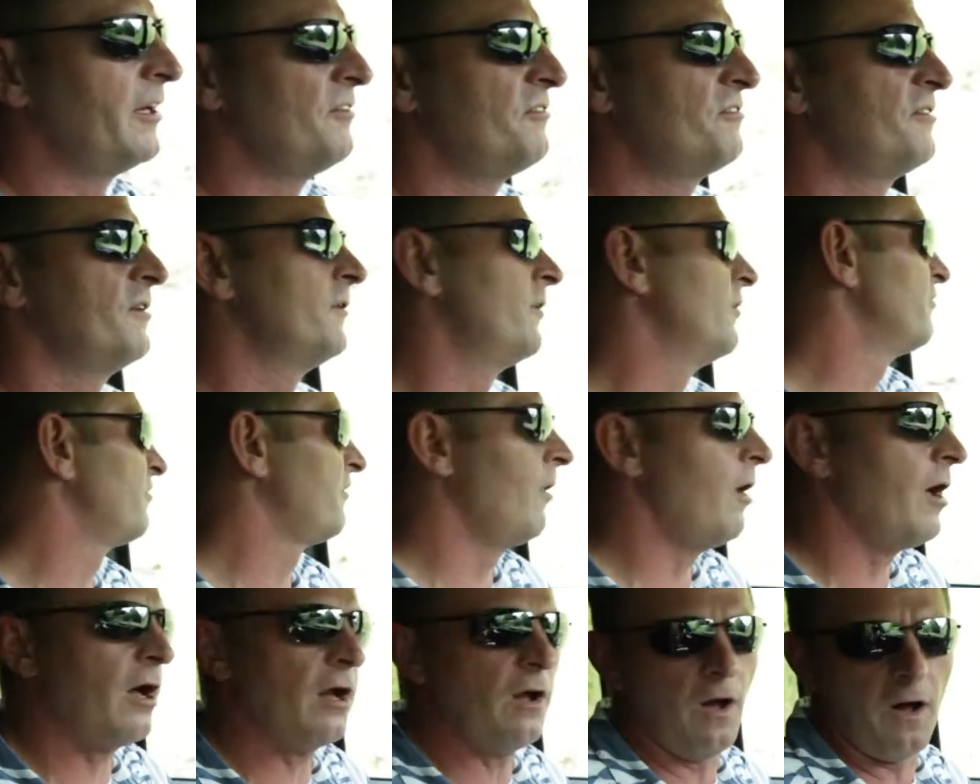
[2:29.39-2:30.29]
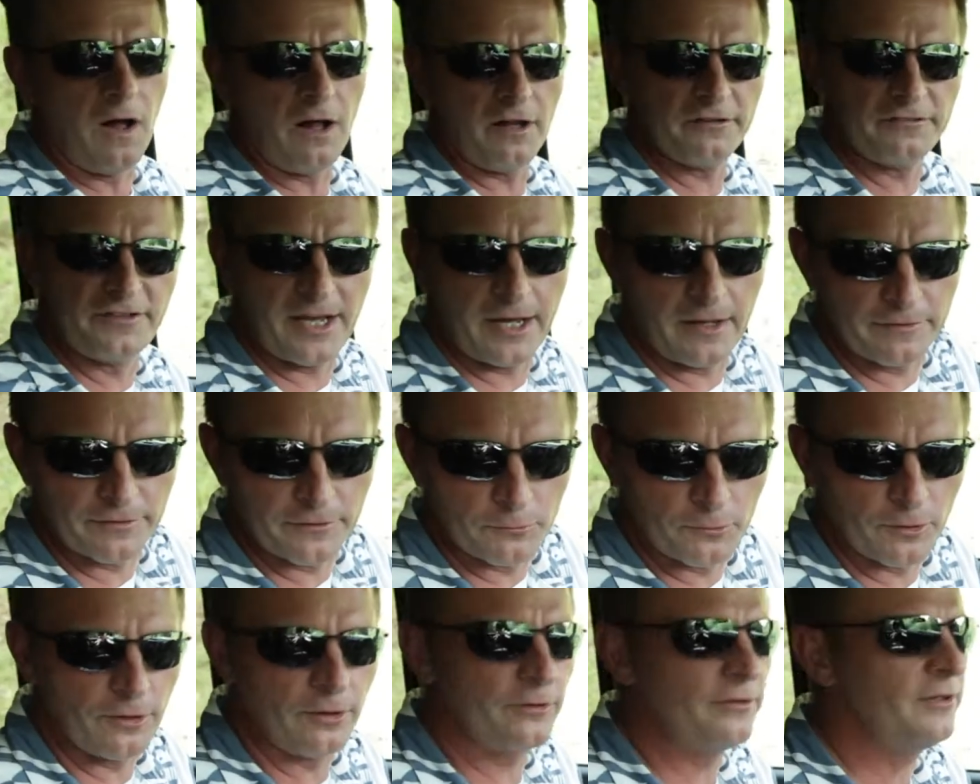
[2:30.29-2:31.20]
So those long haul down the
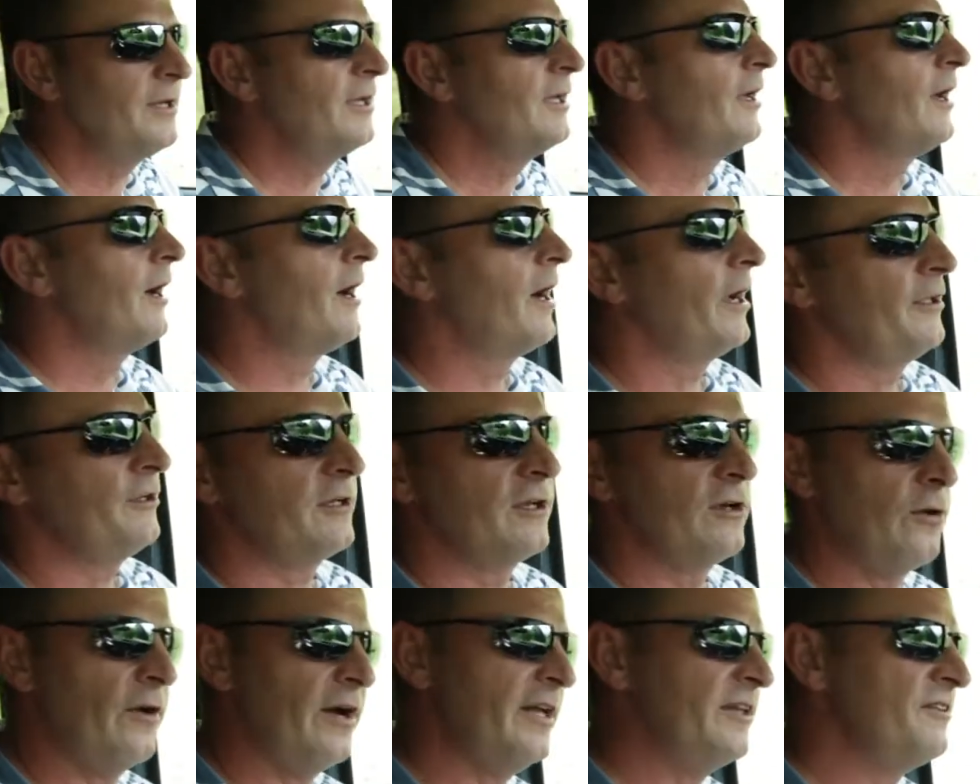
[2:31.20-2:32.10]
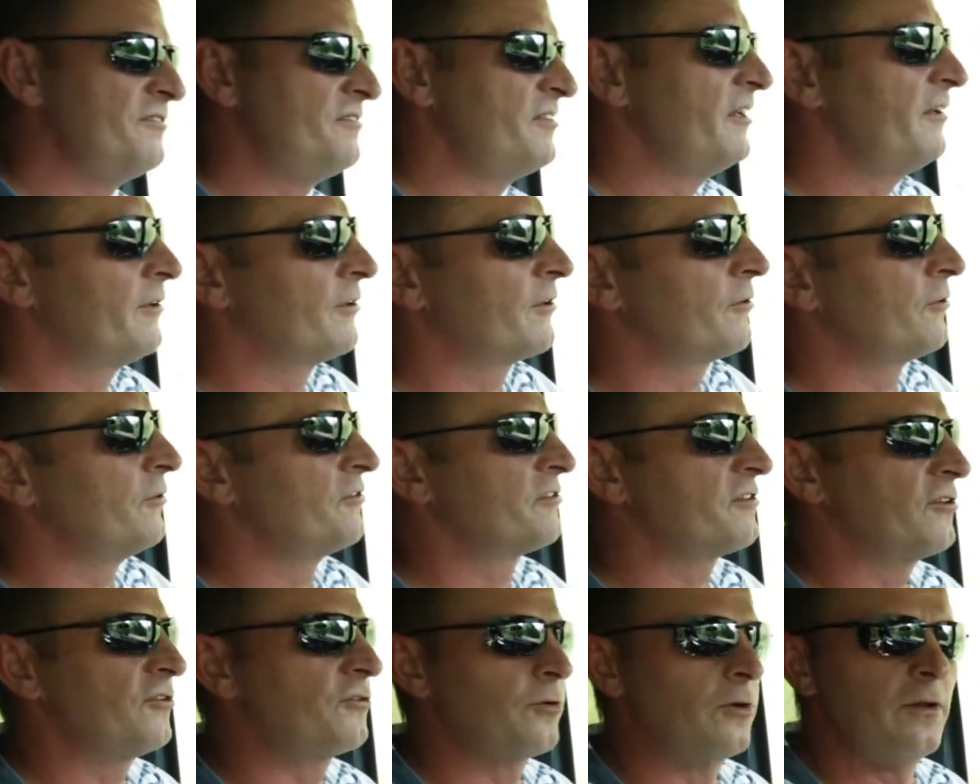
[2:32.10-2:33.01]
road, uh, you can go ahead and set your cruise
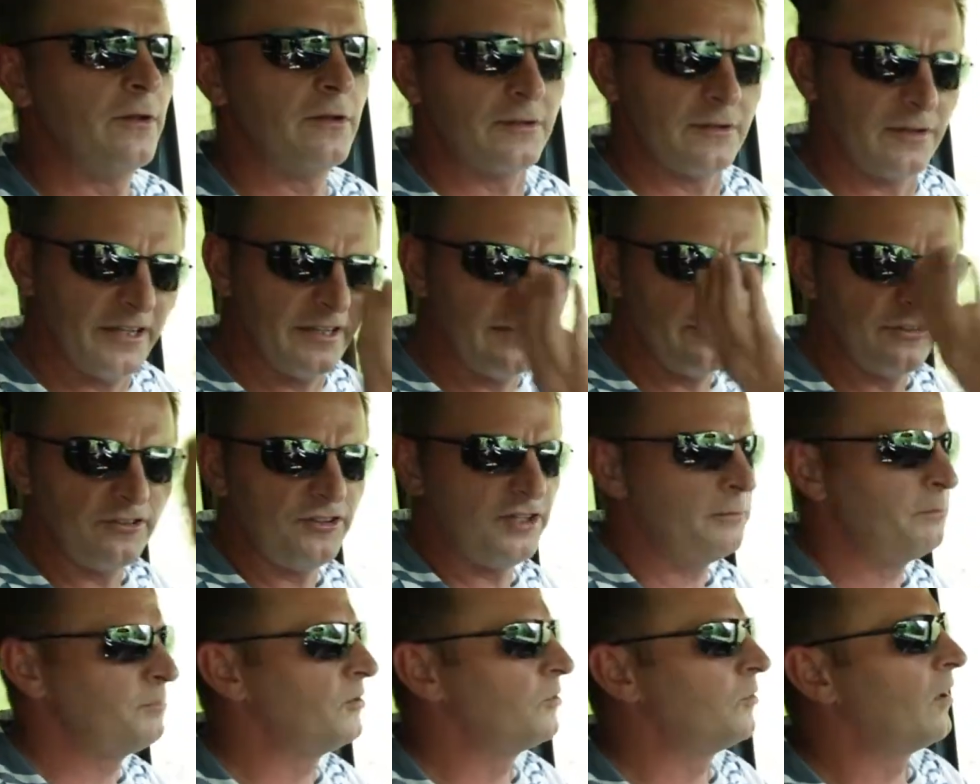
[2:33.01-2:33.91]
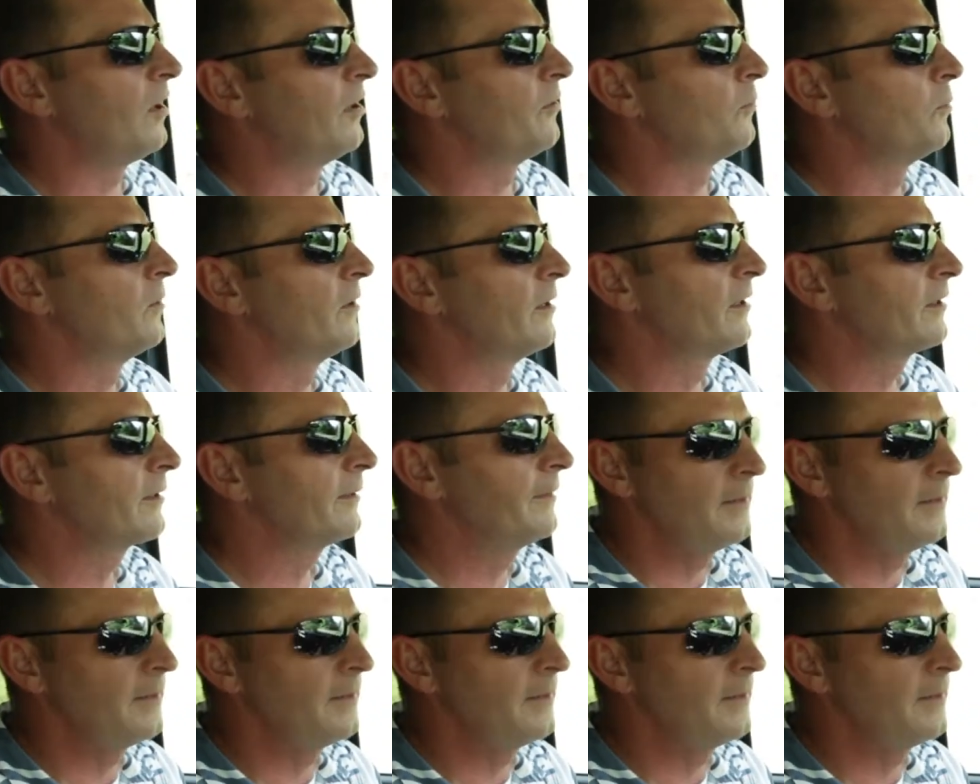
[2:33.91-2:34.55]
control and let your Jeep do all the work.